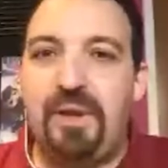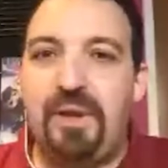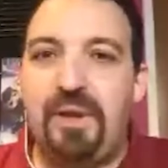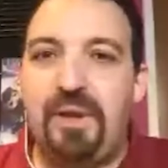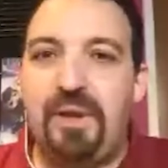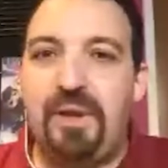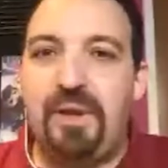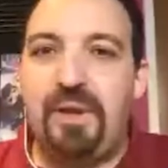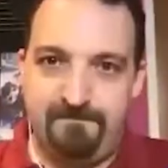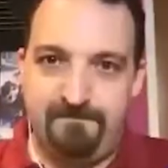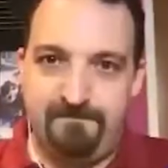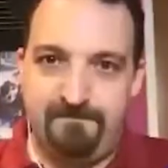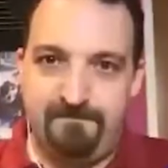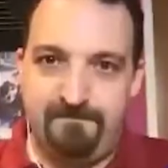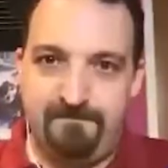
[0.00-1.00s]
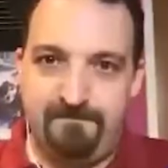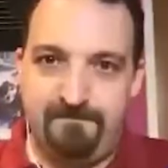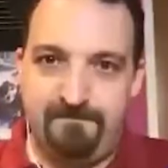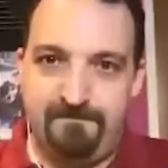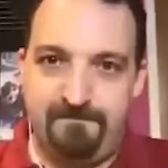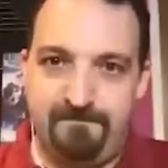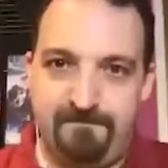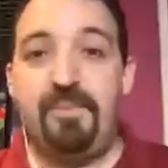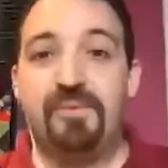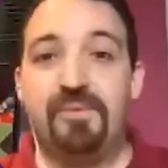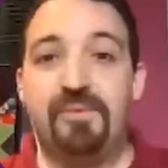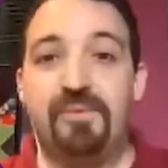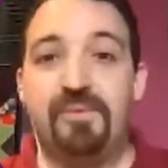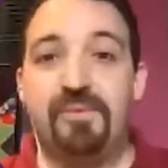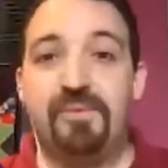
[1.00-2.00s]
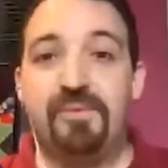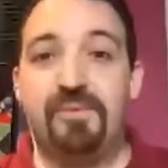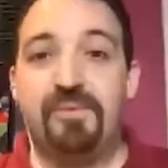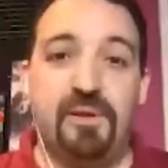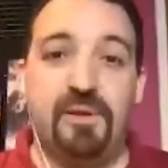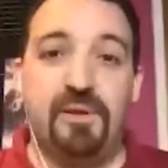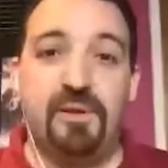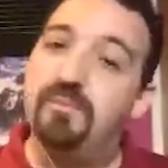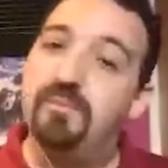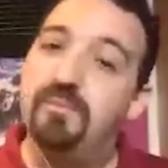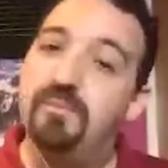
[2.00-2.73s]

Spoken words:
is really a lot of time.